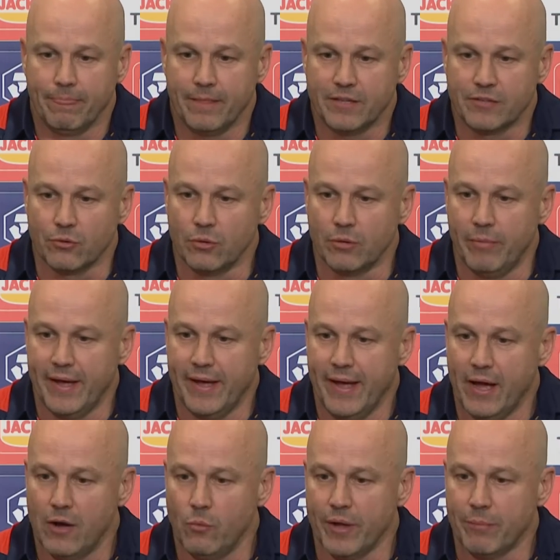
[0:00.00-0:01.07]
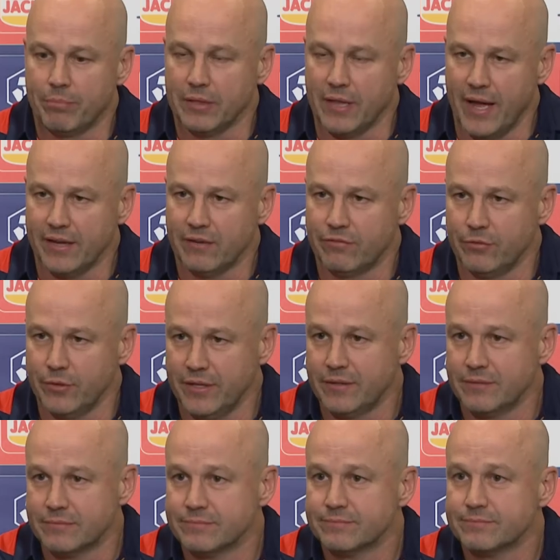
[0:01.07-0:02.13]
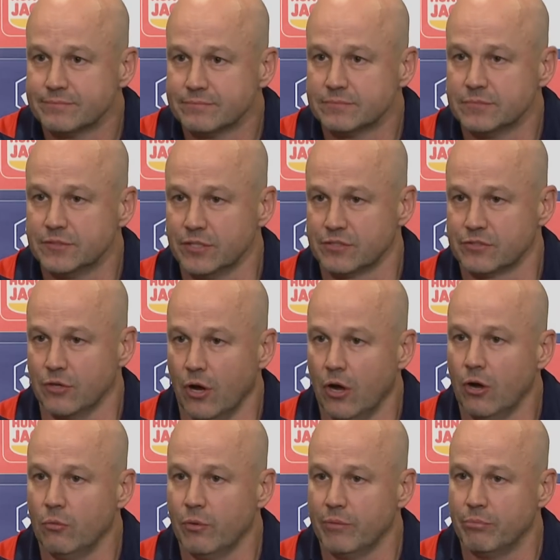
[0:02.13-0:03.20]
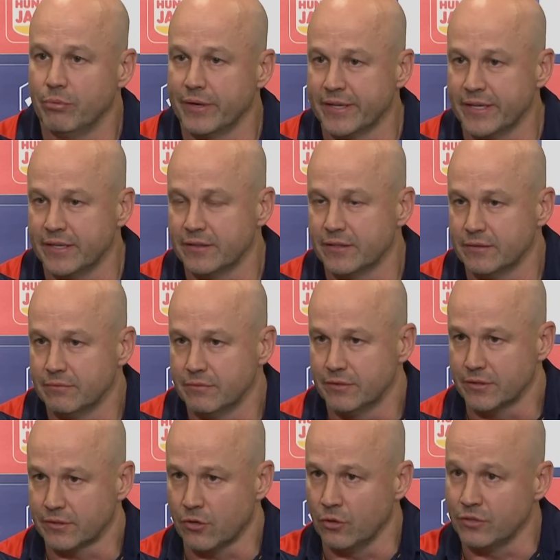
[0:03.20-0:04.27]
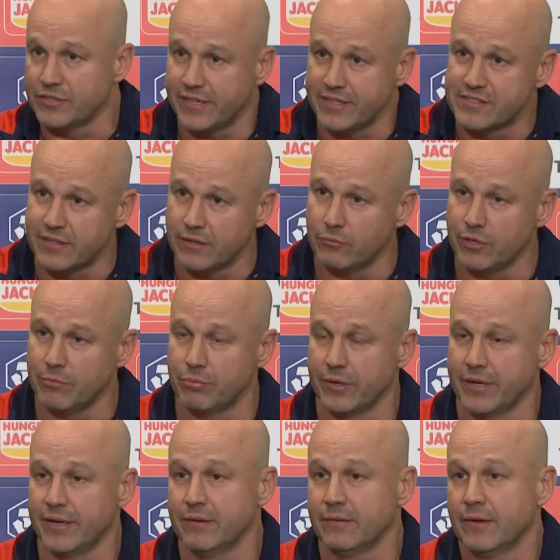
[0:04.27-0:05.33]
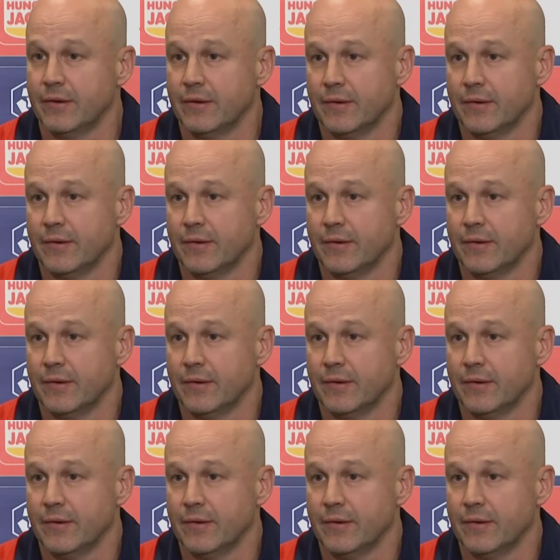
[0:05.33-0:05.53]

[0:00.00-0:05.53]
It's all about how we're playing footy, the style we're bringing, the contest that we bring.